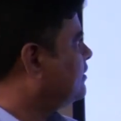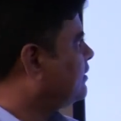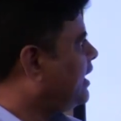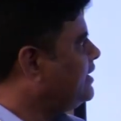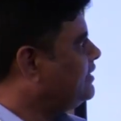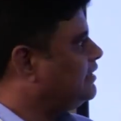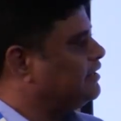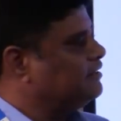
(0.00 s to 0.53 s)

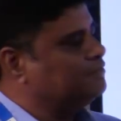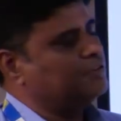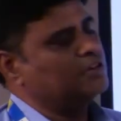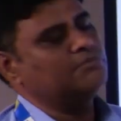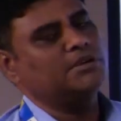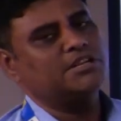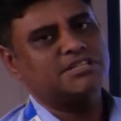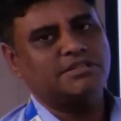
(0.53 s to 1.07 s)
right
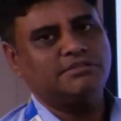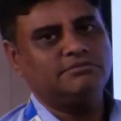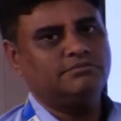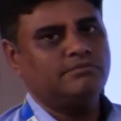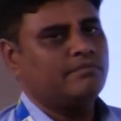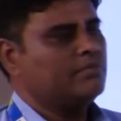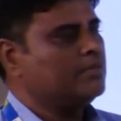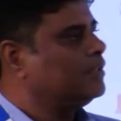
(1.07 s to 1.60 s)

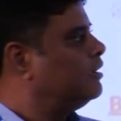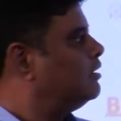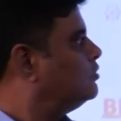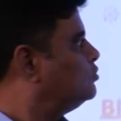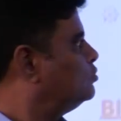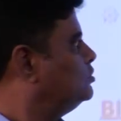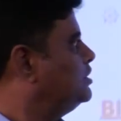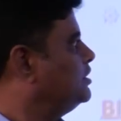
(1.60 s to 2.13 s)
information
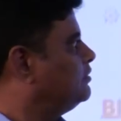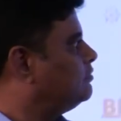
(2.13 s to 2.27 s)
to the